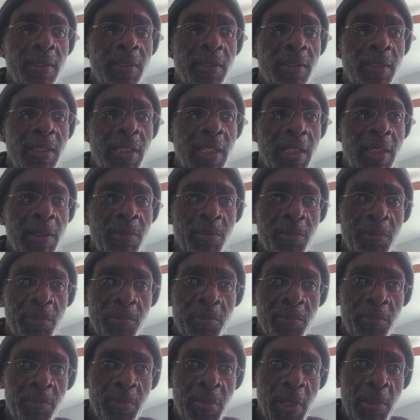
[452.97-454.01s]
they can
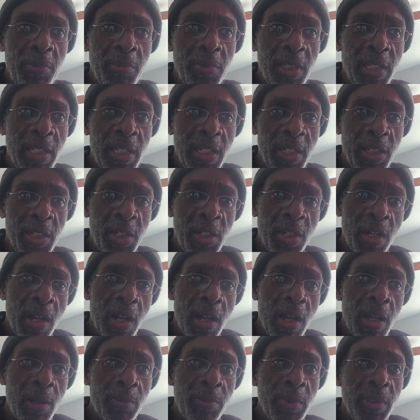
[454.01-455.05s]
be able to get a
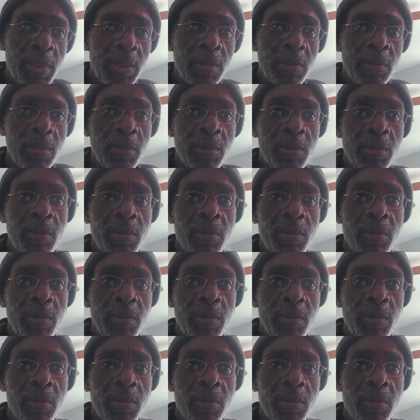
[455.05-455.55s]
job and